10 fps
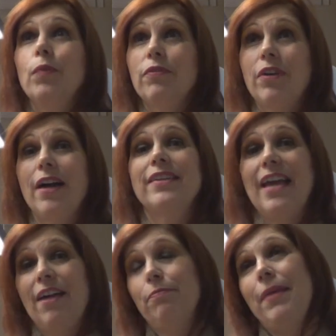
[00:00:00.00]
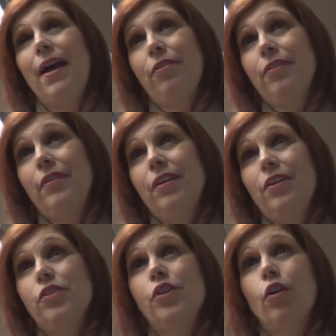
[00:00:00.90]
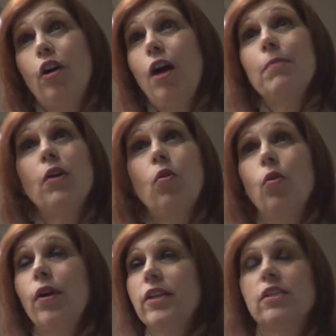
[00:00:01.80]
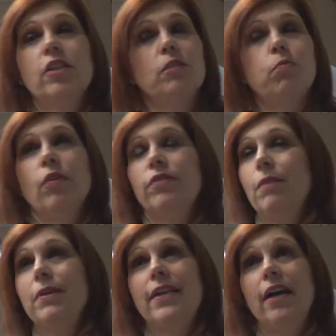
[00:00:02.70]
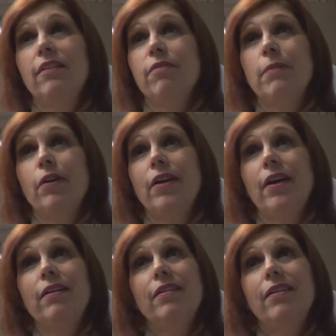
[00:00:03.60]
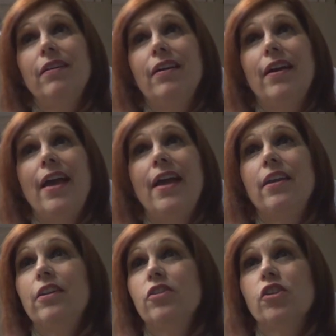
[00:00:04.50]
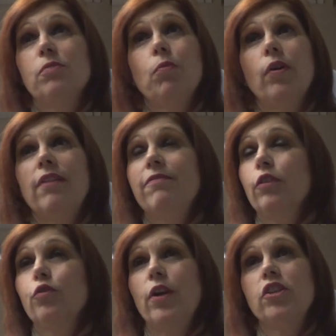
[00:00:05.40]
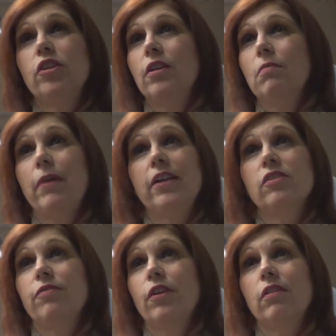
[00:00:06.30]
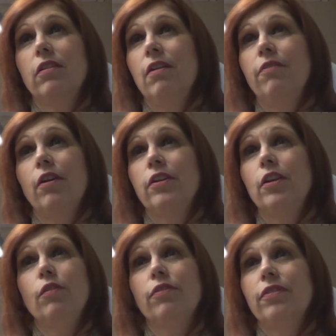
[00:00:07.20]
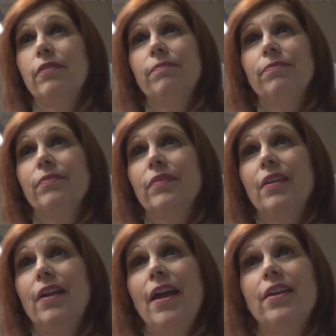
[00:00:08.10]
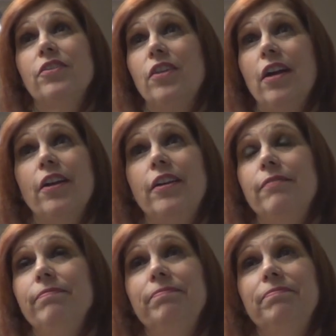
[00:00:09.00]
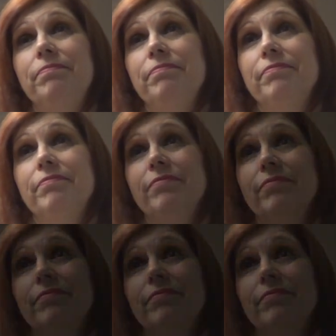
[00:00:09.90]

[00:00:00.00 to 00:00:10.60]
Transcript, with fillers: We've got to have math. So Common Core is just more dumbing down of America, and it is just more infiltration in the minds of our, of our youth, and it's not good. Thank you